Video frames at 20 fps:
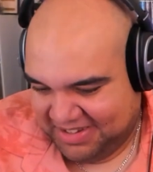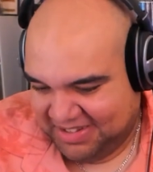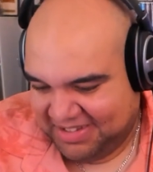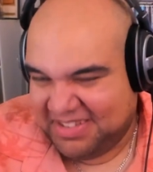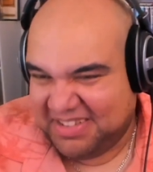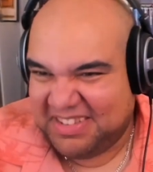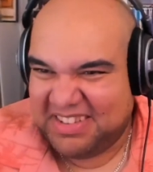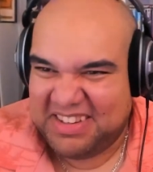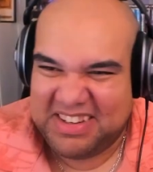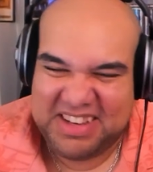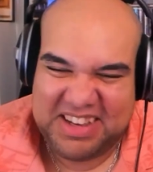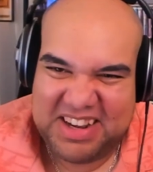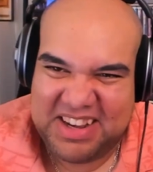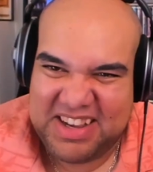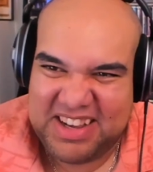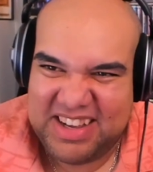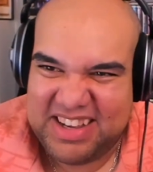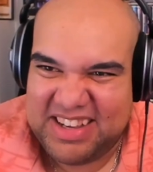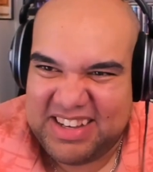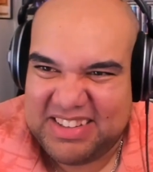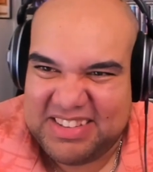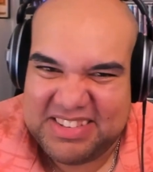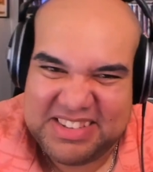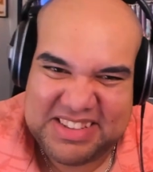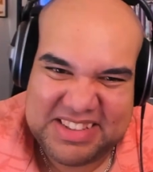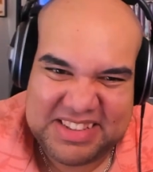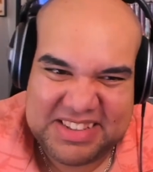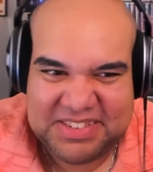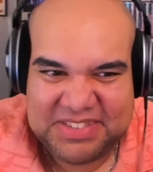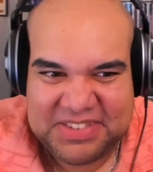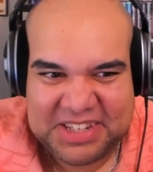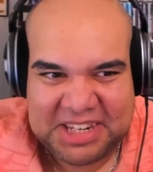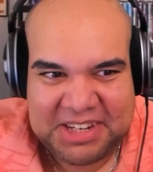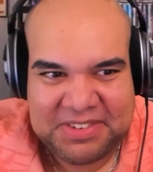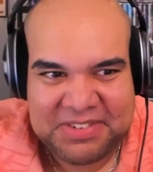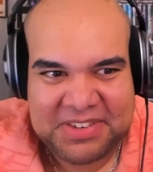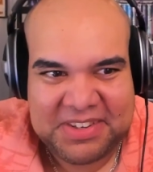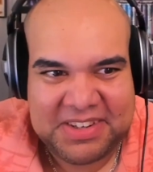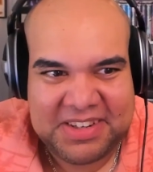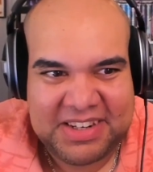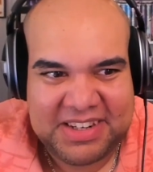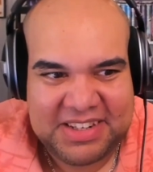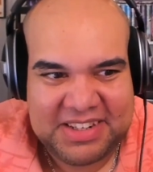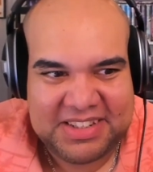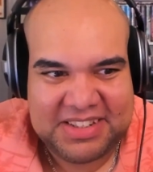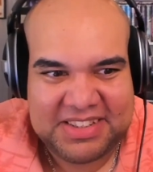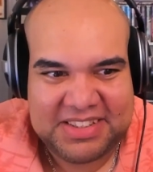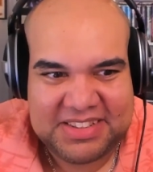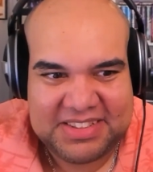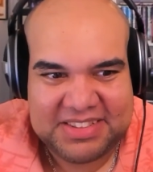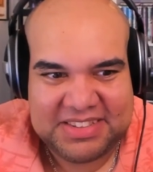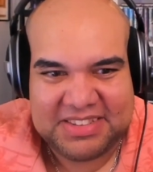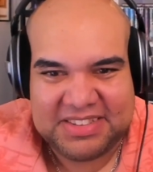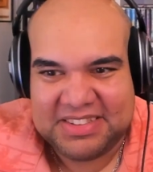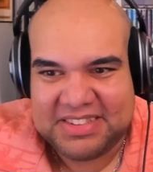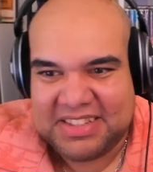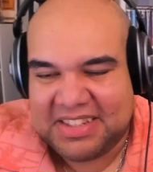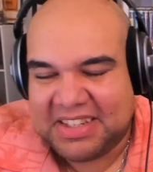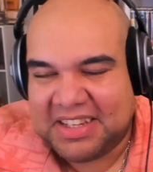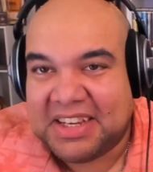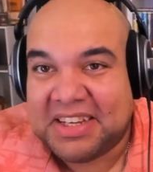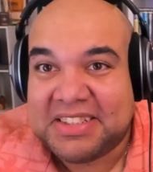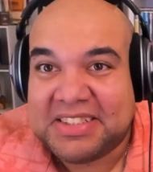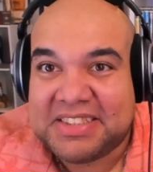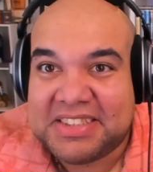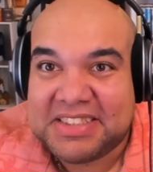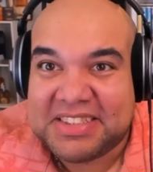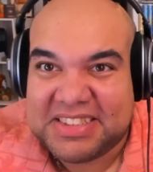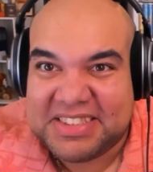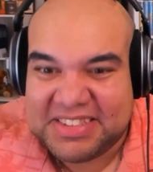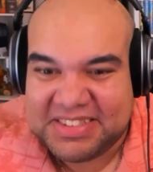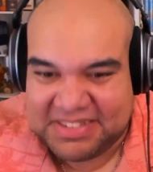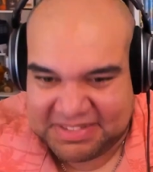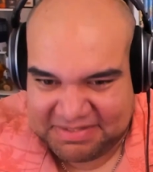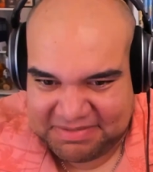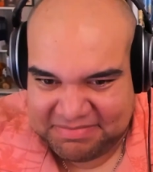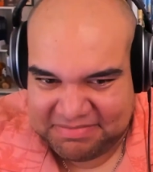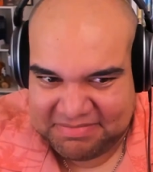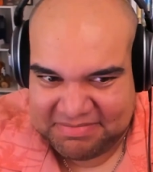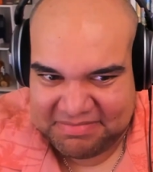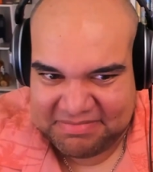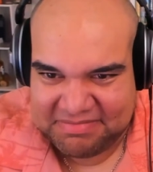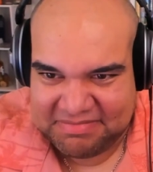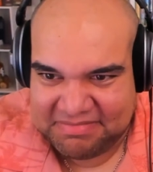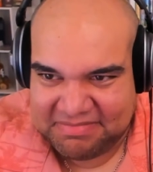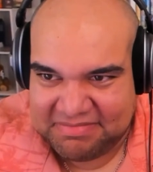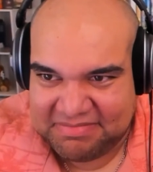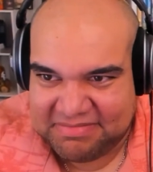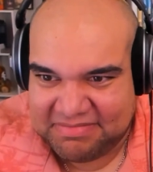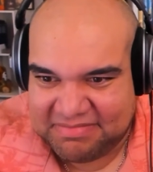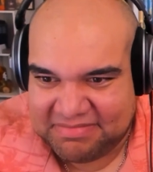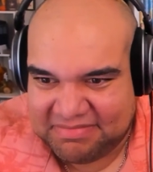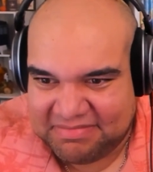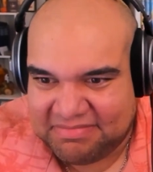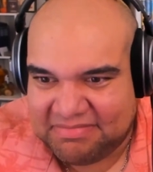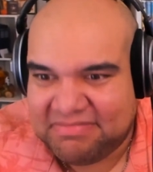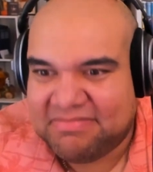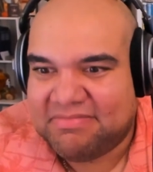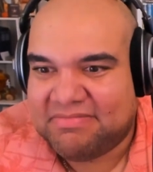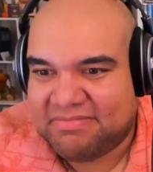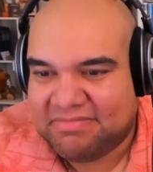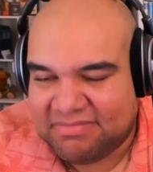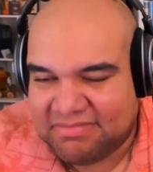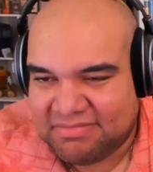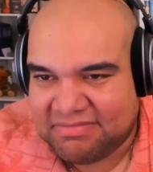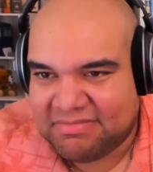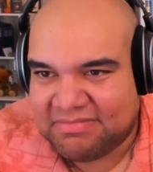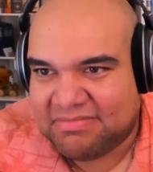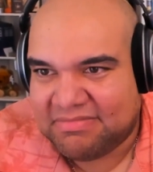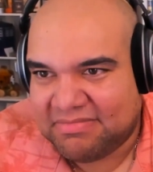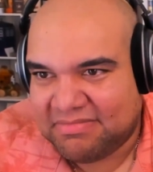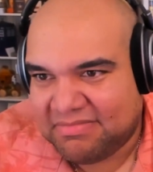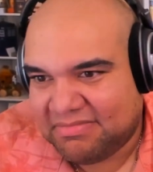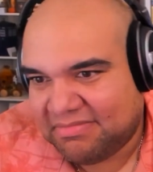what were we uh, thinking? Uh, uh, whatever. And stuffing ourselves. I know. It was so unhealthy, and we didn't even need to do